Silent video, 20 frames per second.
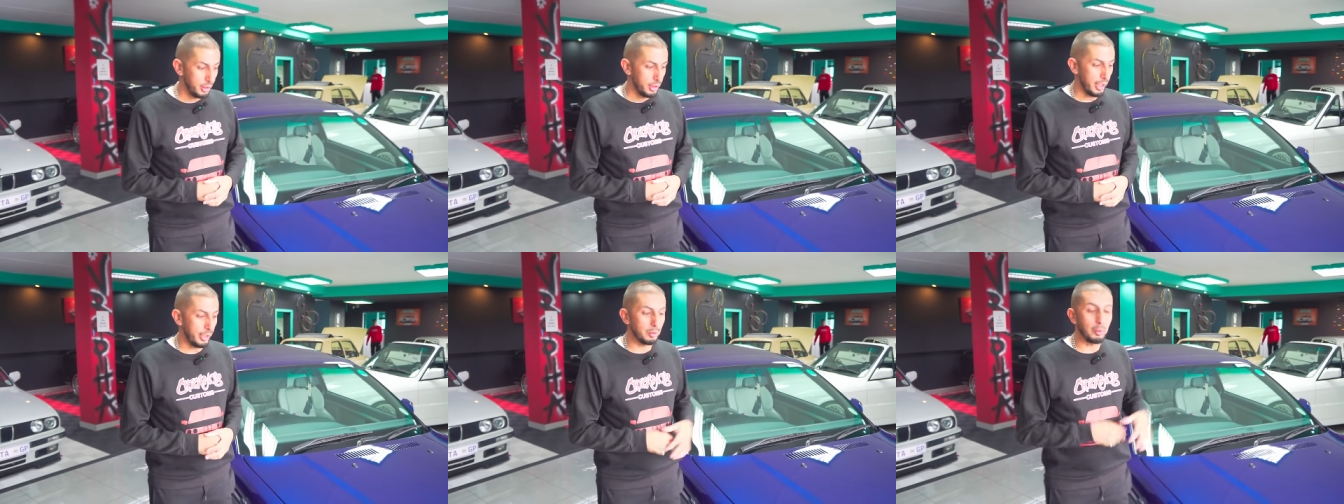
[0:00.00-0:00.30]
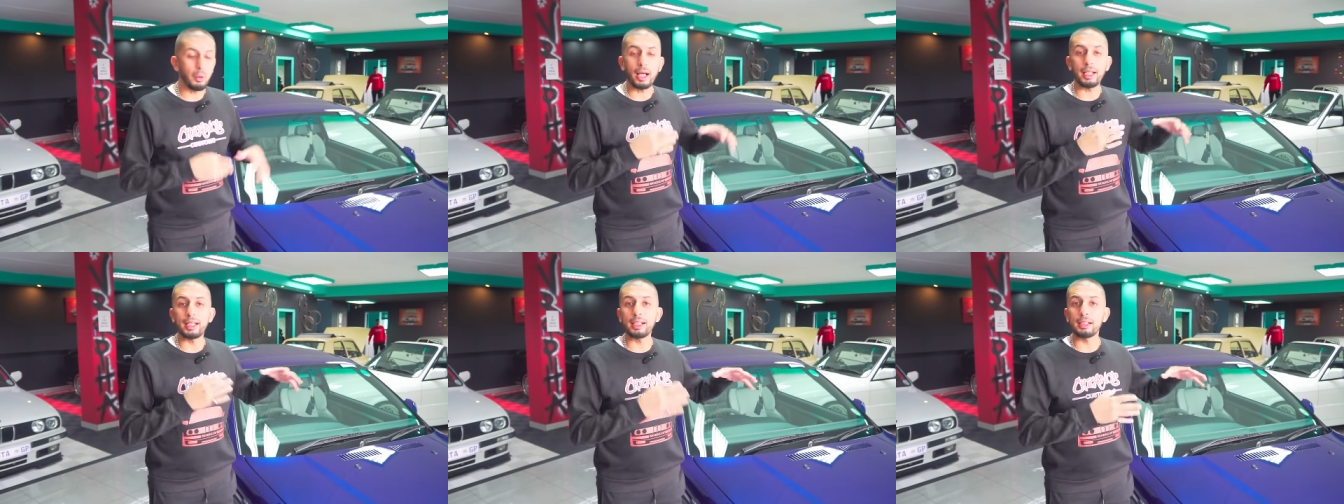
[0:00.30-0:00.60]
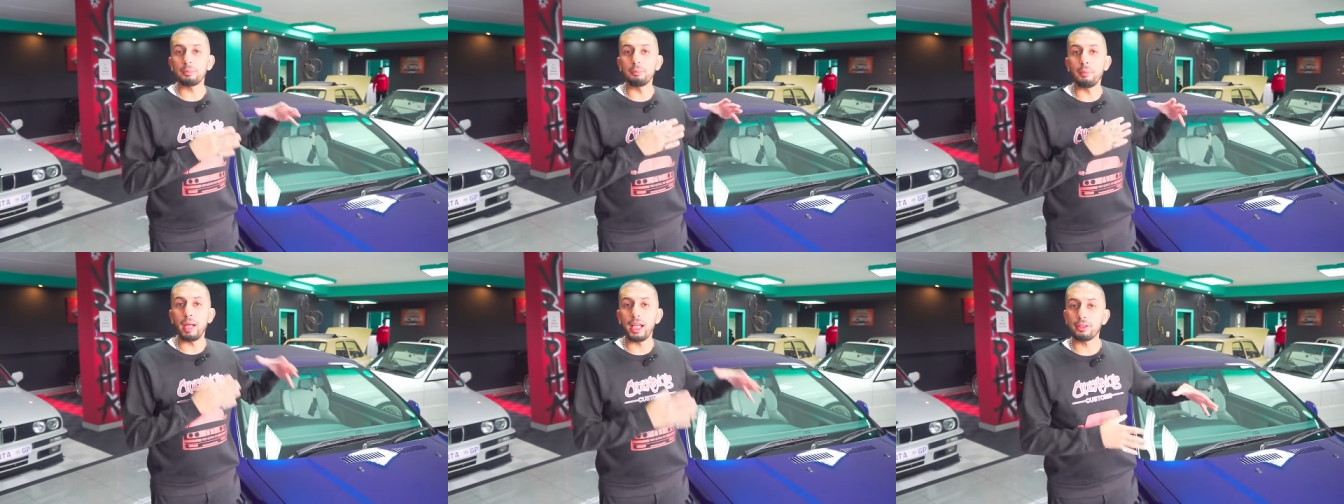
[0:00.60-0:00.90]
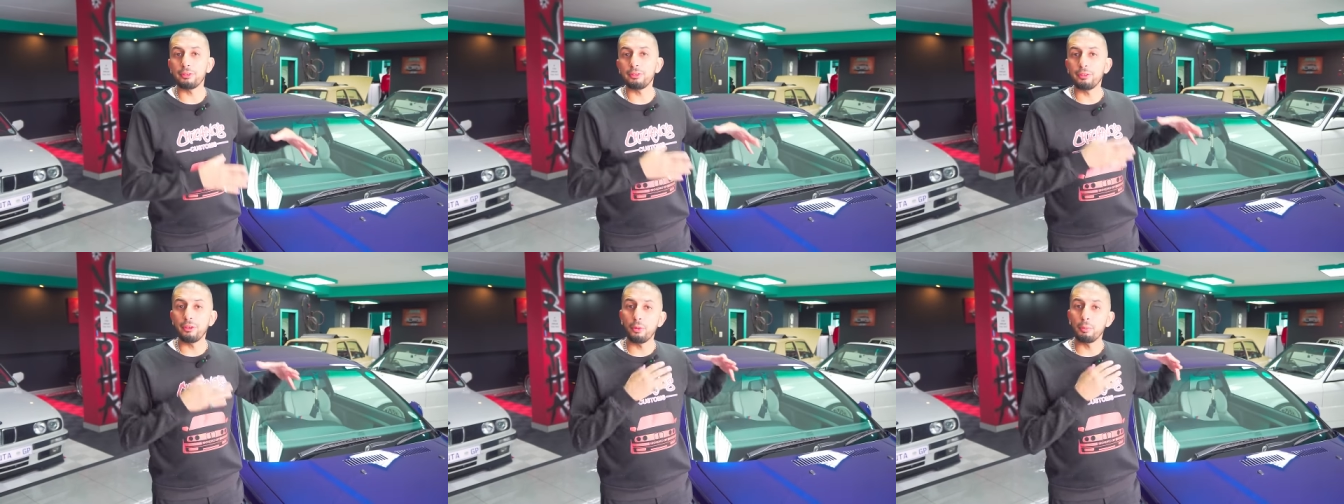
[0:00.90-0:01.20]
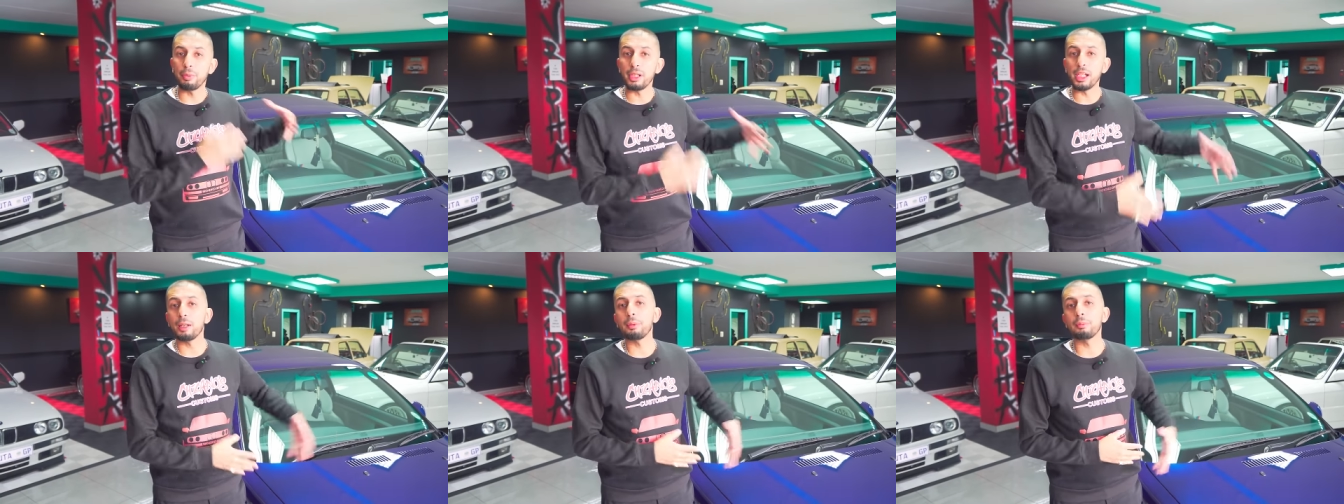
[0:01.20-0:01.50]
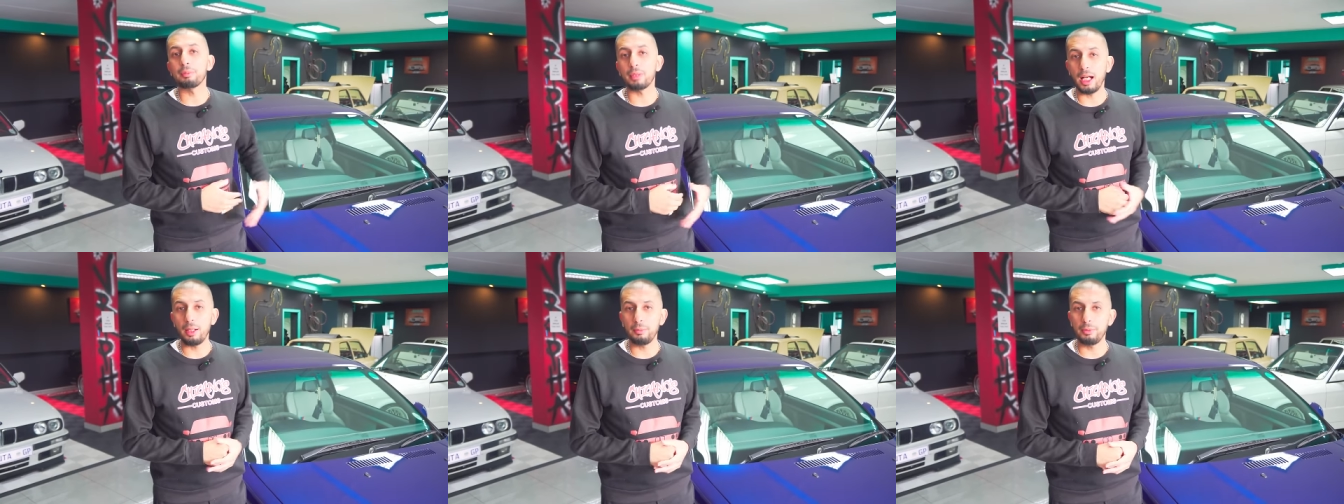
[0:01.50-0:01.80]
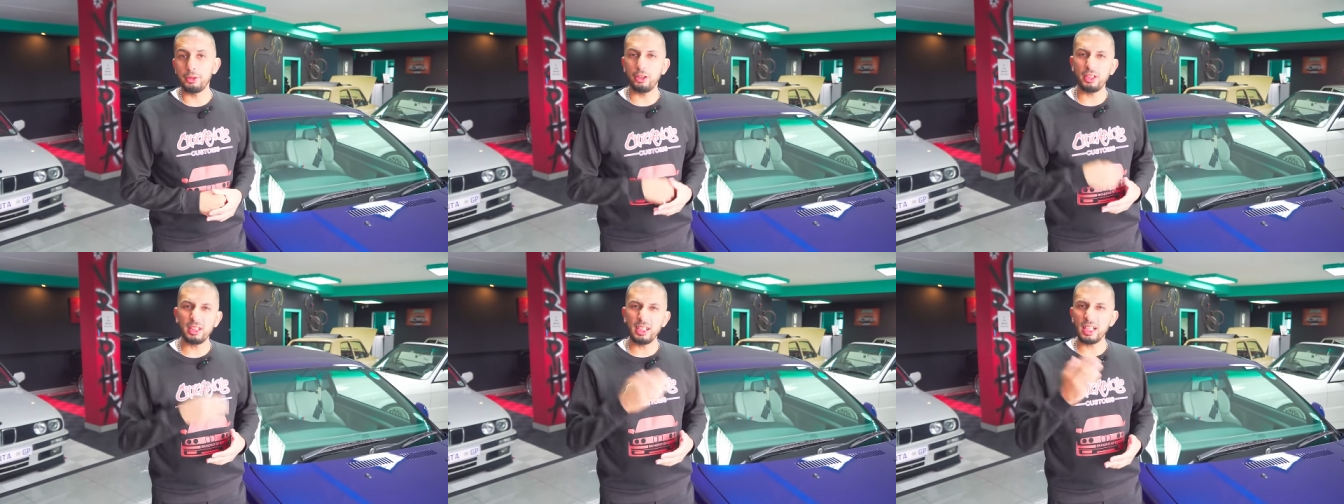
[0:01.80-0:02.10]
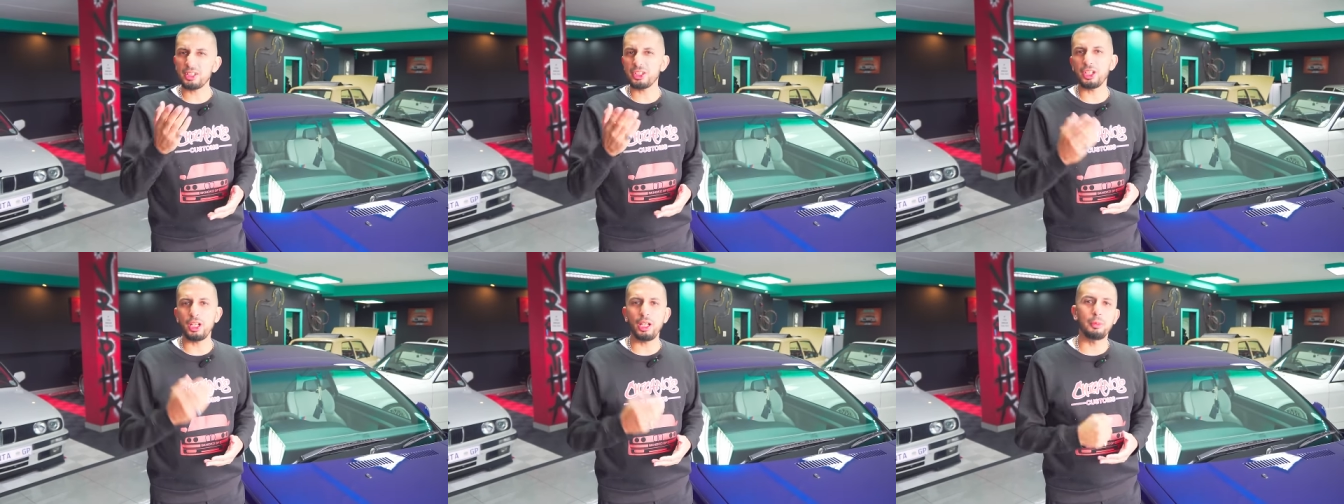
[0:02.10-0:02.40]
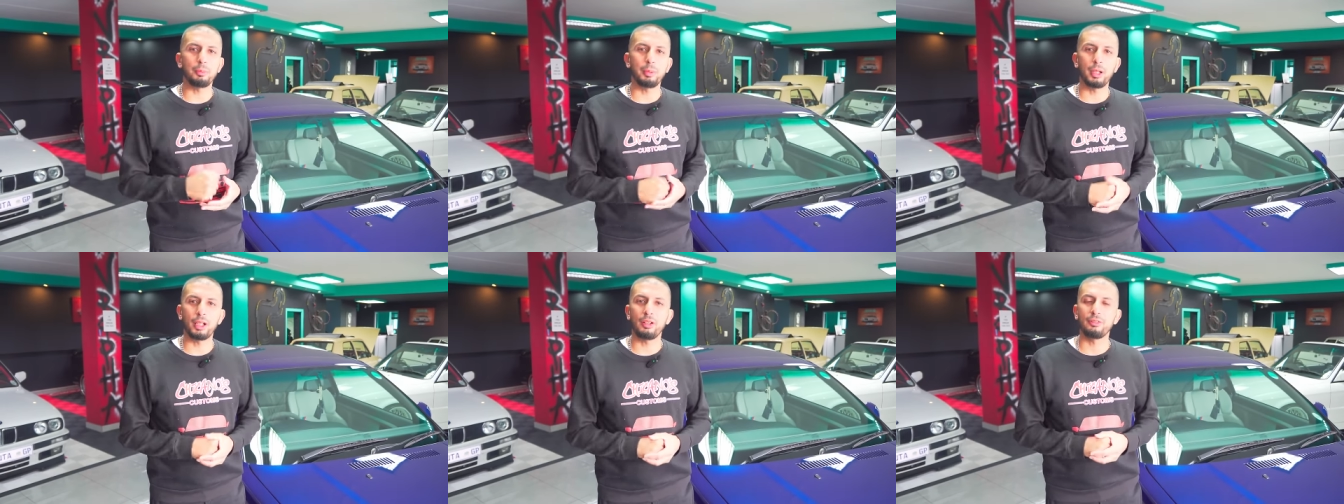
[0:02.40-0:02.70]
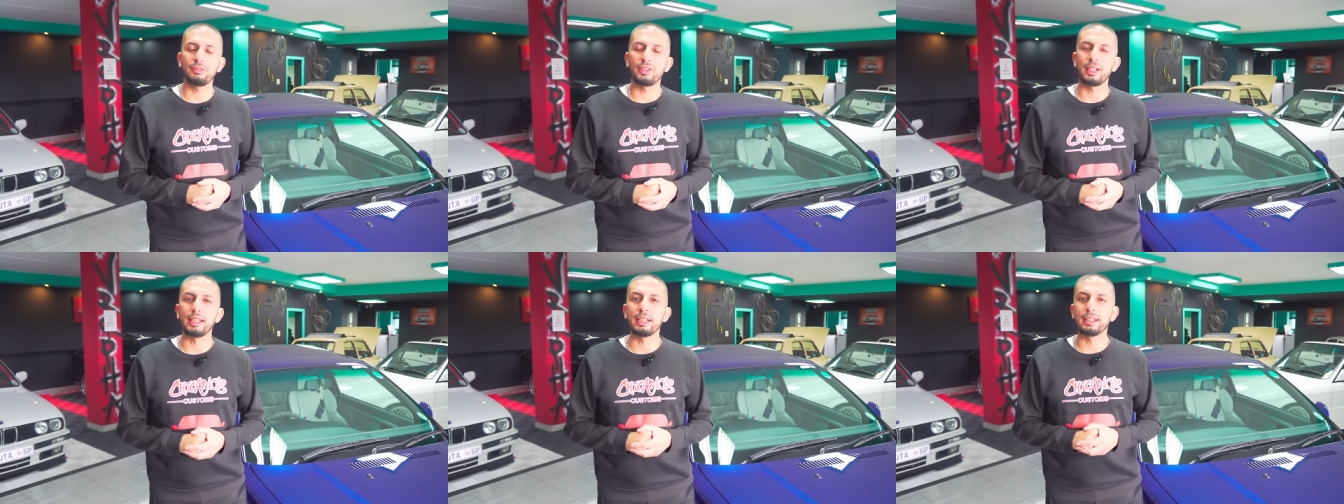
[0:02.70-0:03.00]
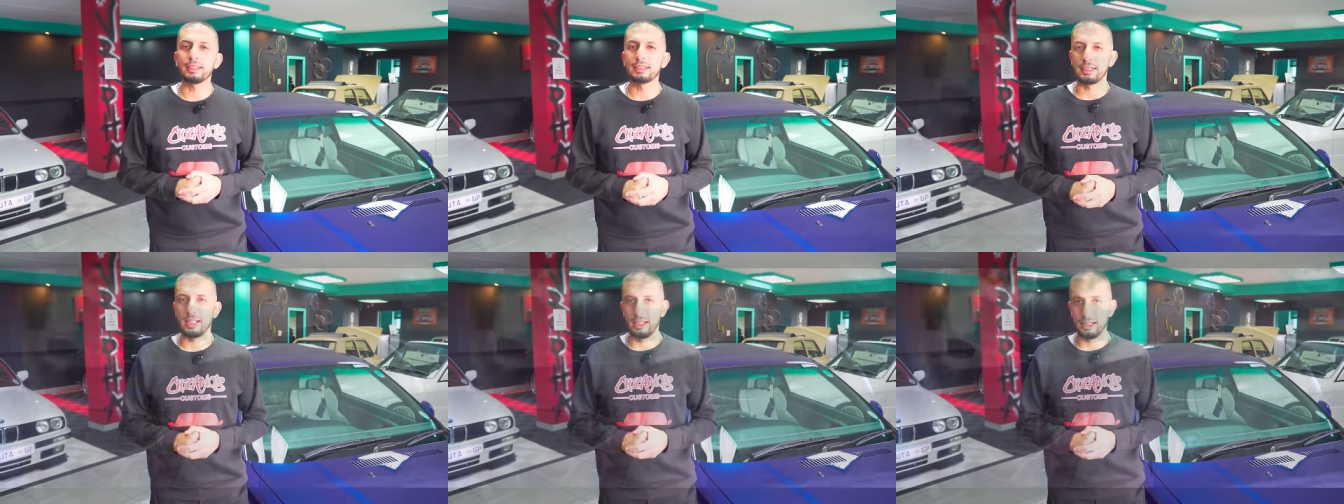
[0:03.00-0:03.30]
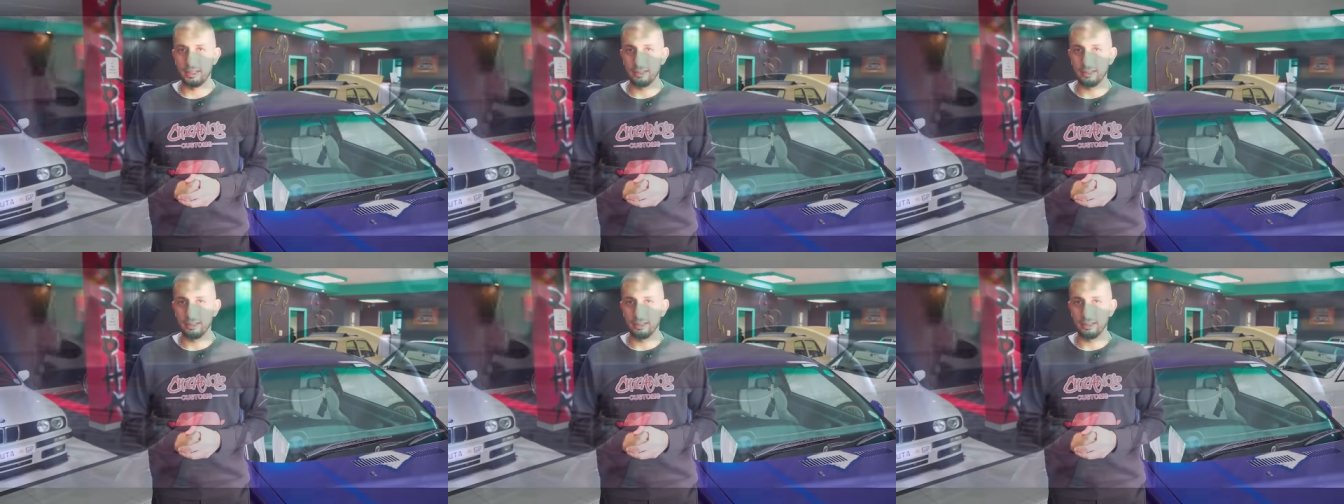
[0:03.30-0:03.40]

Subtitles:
and what it meant for BMW, and let's share a bit of the history.